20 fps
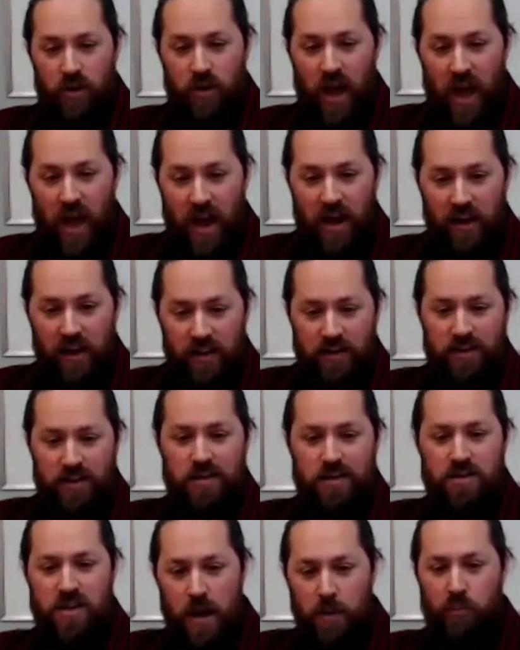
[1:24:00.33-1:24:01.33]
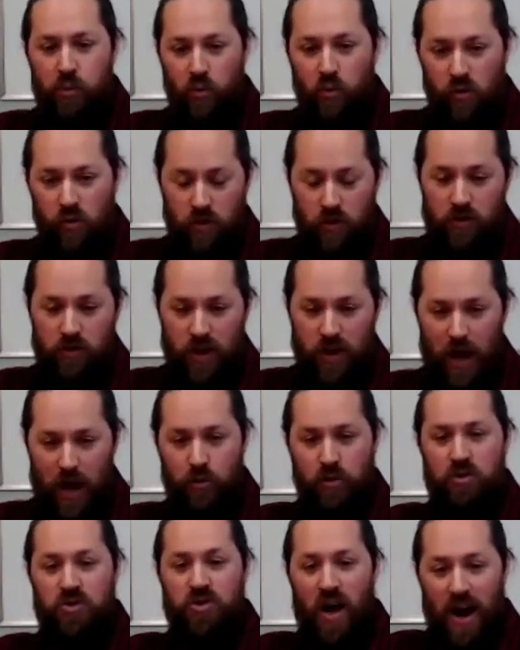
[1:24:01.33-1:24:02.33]
a temporal
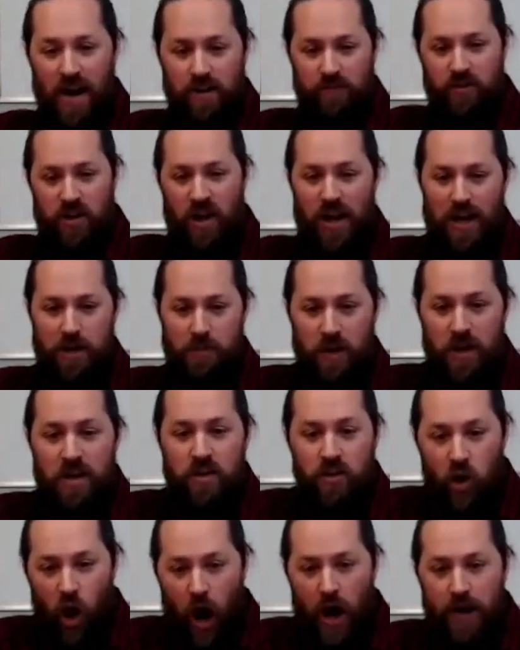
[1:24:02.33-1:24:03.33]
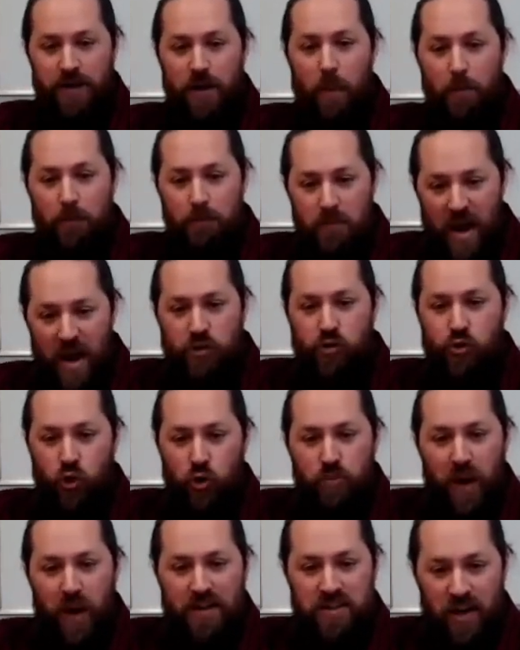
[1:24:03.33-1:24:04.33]
outside of time, not
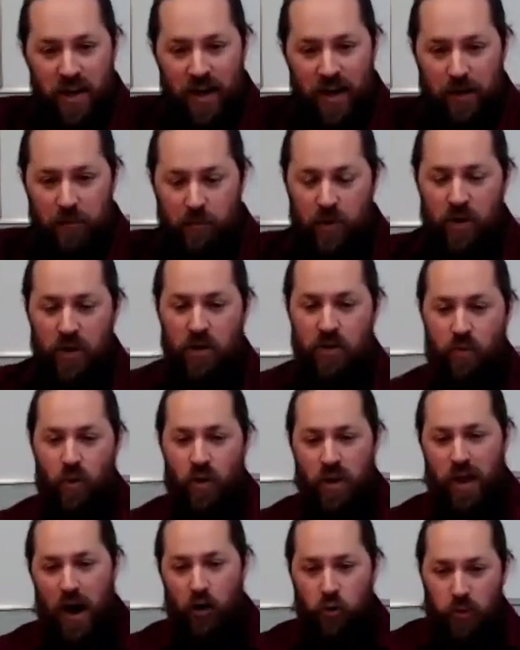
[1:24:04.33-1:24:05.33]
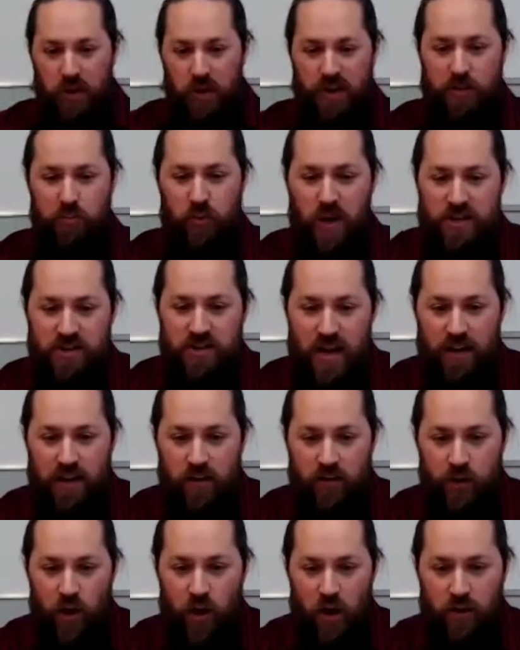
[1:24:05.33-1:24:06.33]
measured by time. Well, how do we express that
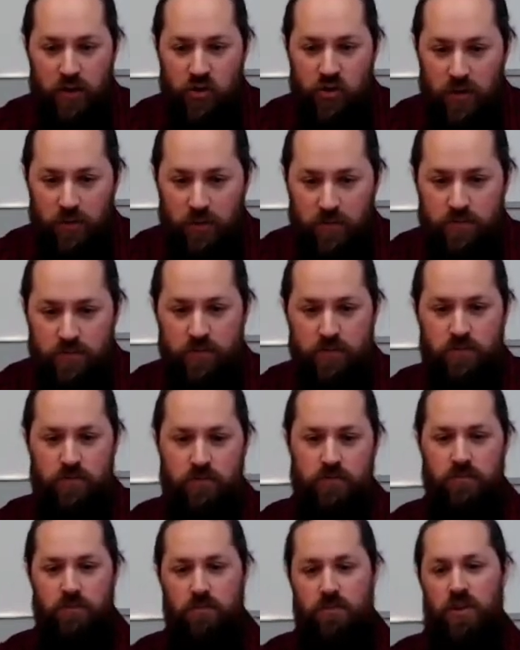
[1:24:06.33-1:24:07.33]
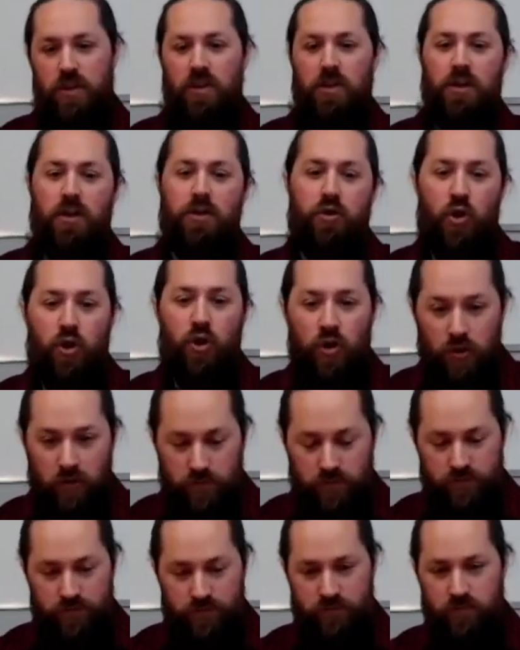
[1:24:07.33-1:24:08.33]
in theology?
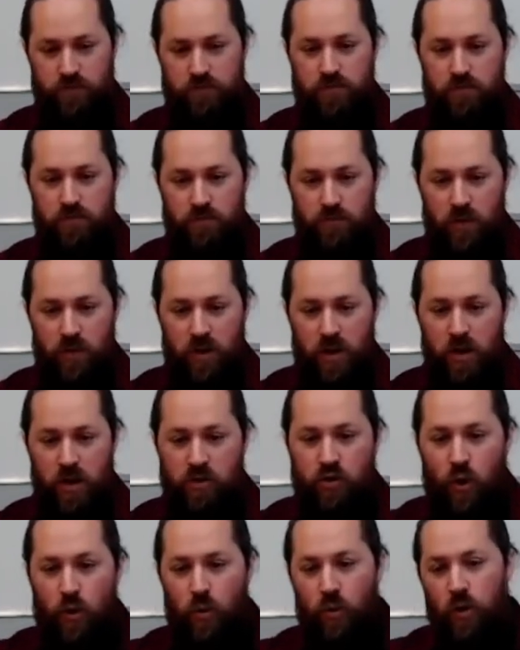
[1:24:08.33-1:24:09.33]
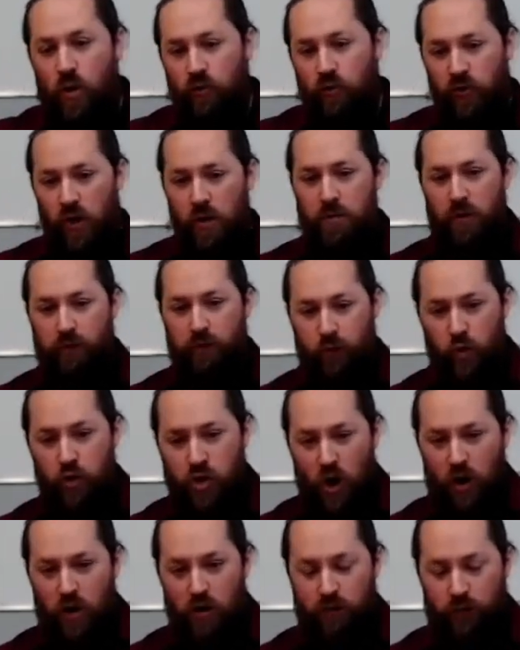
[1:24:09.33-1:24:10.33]
Eternal. So, from the
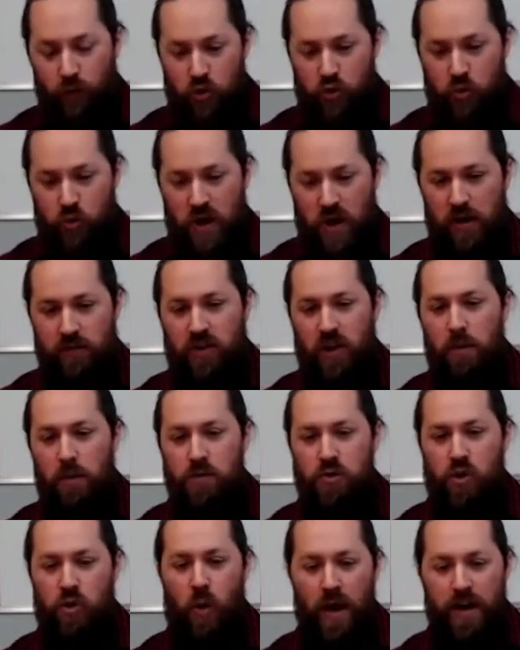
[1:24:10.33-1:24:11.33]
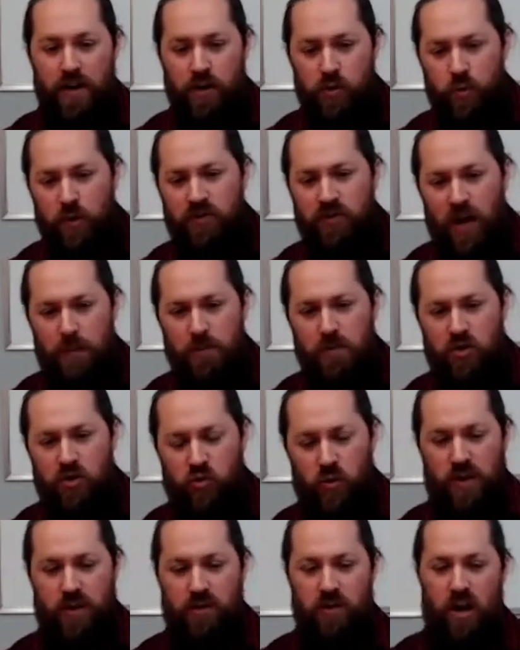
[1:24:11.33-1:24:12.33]
first, uh, first way of Thomas Aquinas, we've
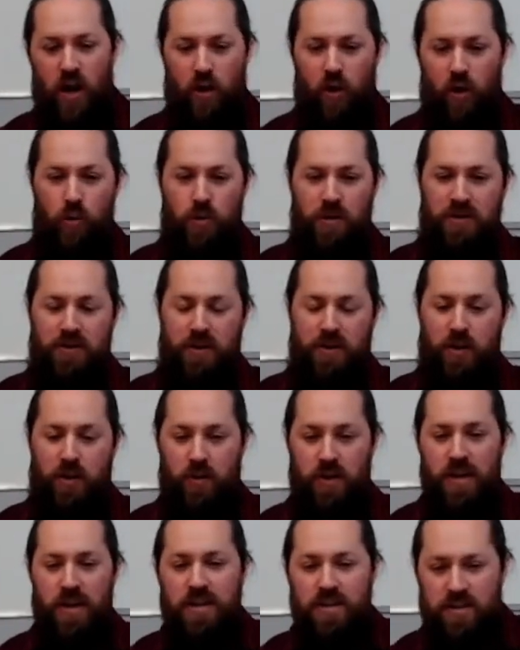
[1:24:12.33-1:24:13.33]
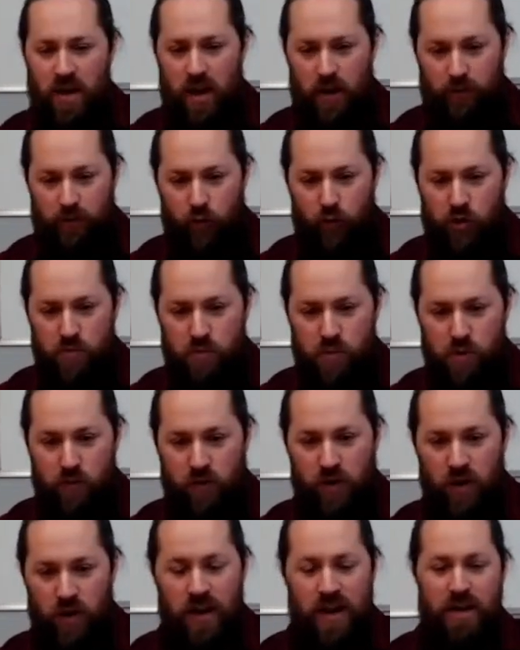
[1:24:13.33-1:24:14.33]
demonstrated not only that there is a first
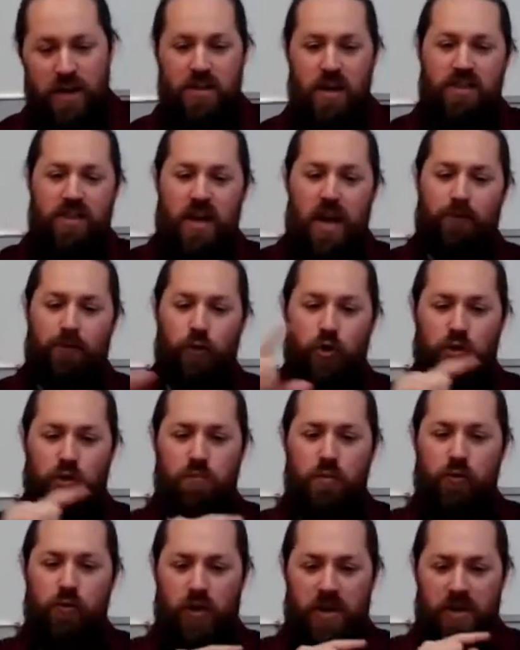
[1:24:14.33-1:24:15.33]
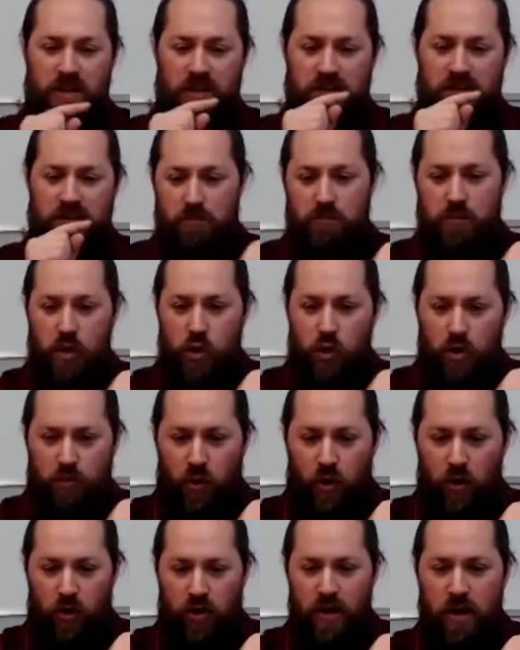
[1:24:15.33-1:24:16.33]
mover, that that first mover is
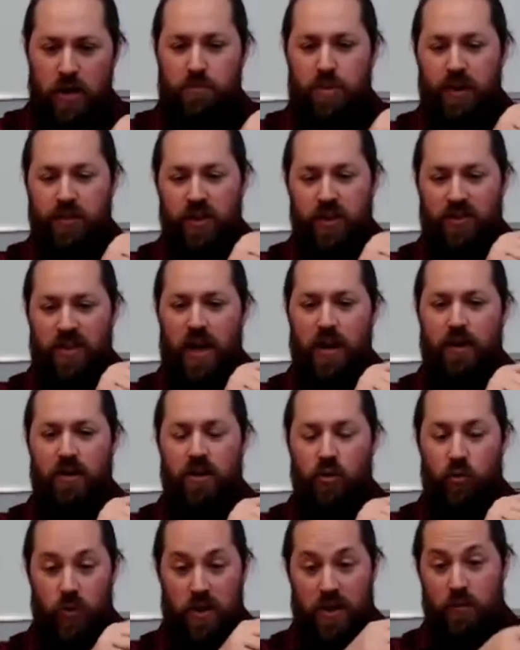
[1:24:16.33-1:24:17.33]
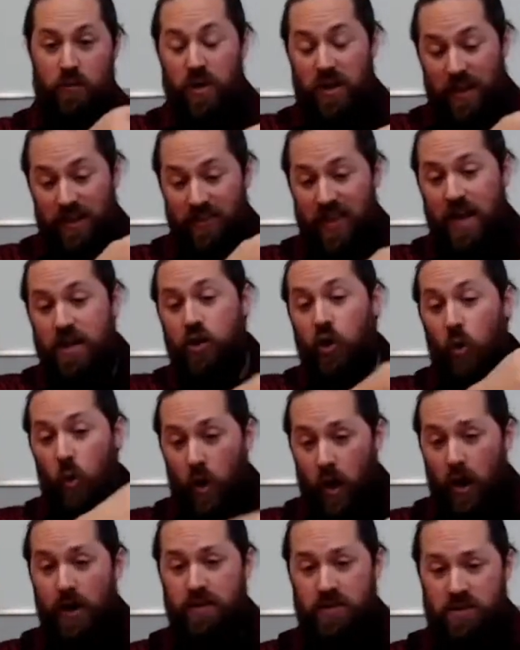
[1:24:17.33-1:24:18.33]
immutable, but that, that we, we can then
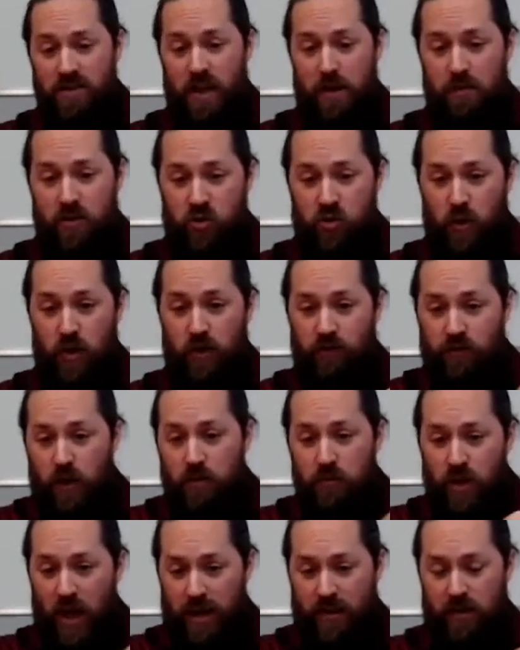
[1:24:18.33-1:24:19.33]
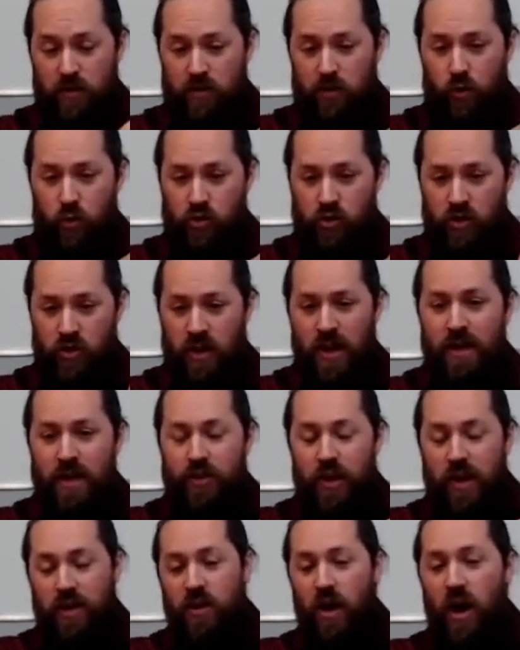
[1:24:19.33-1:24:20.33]
go on to demonstrate from that conclusion
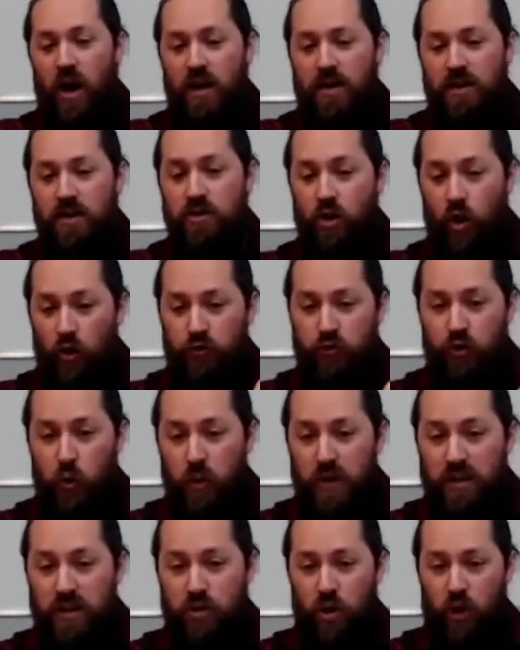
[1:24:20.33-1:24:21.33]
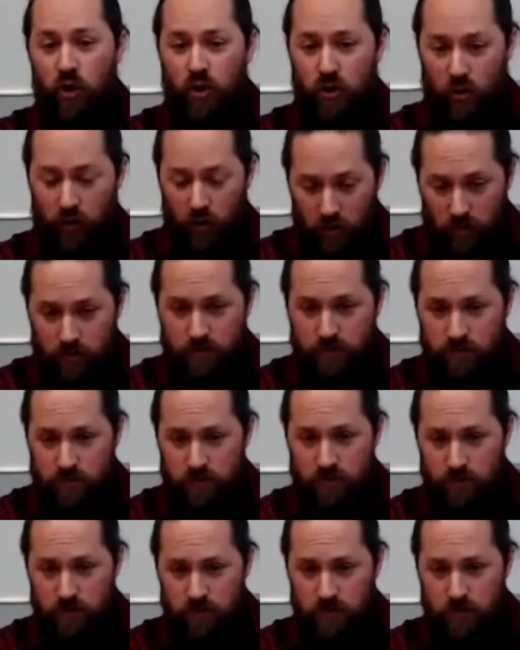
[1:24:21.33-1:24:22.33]
that God is also eternal.
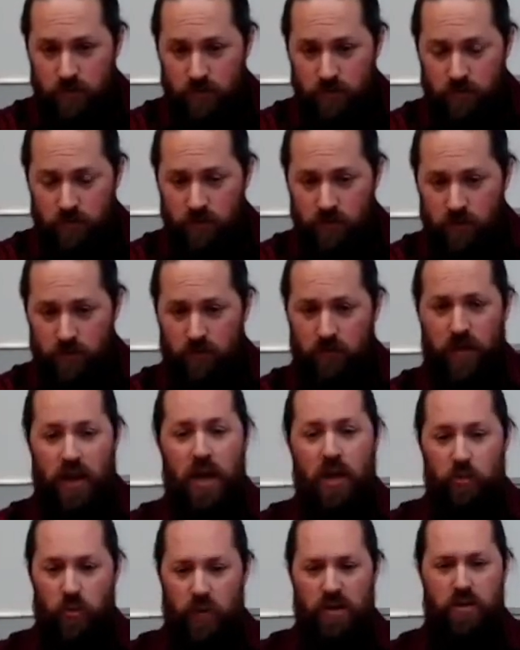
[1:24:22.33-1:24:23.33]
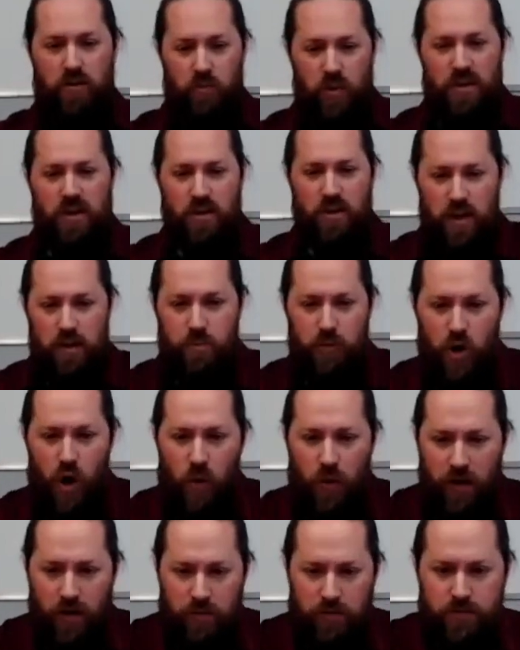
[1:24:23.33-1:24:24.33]
And we could, we could keep
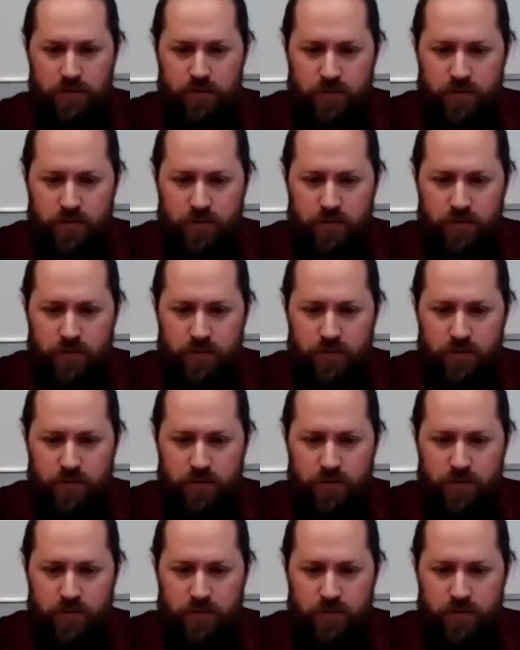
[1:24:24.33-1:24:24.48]
going.